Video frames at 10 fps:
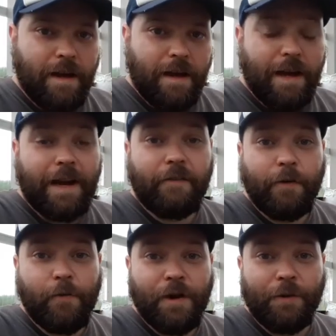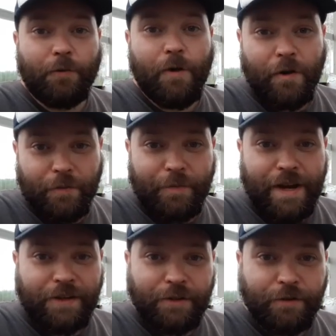Hey everyone, welcome
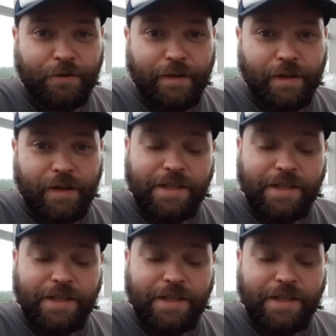back to Whoville.